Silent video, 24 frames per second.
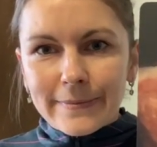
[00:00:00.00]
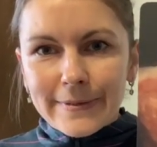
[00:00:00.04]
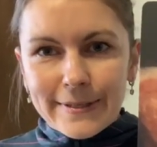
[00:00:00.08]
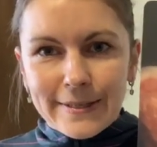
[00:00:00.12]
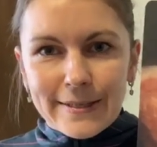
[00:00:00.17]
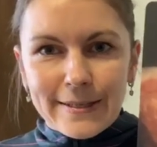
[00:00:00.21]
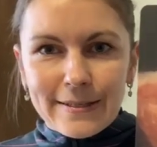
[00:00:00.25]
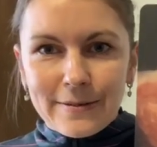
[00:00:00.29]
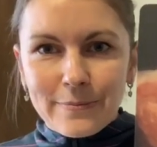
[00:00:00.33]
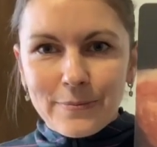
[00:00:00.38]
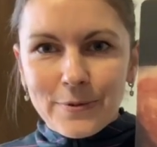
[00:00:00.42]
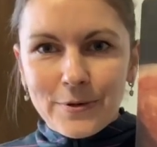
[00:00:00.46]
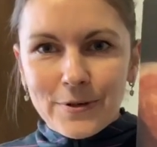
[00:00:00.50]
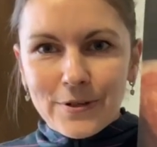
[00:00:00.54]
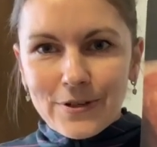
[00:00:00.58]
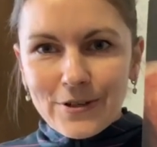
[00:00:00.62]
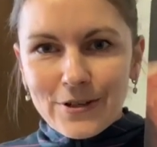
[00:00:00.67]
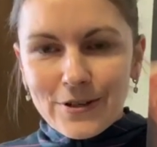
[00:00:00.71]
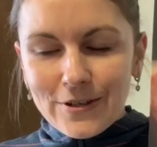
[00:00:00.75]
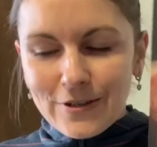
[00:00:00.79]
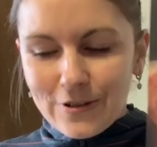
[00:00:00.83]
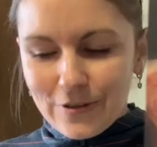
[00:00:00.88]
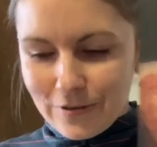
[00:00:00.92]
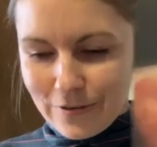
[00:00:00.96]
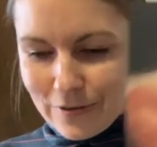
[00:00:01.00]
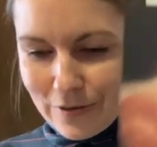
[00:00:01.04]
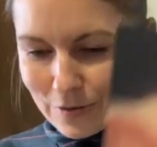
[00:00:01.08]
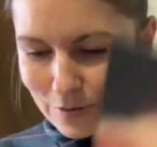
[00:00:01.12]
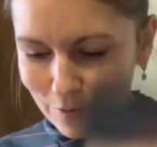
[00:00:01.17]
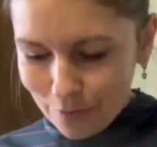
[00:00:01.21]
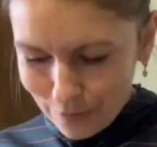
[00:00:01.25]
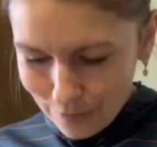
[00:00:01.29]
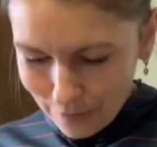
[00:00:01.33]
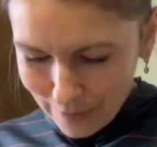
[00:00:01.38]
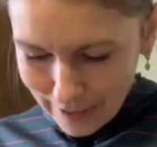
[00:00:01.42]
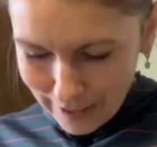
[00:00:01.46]
just a portrait of a
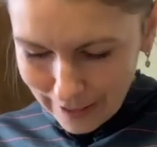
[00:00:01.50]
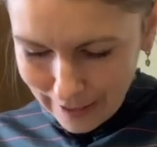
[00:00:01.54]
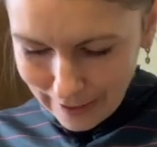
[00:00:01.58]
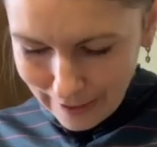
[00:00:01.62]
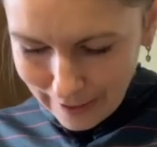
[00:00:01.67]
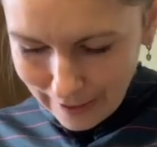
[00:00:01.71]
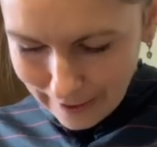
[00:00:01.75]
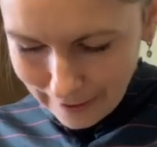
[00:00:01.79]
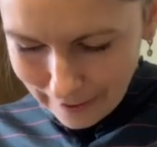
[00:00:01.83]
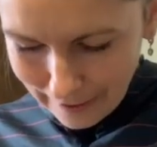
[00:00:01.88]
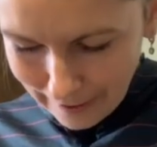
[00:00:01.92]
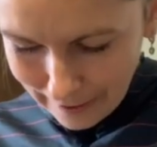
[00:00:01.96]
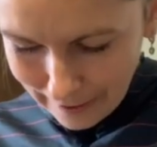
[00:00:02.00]
woman,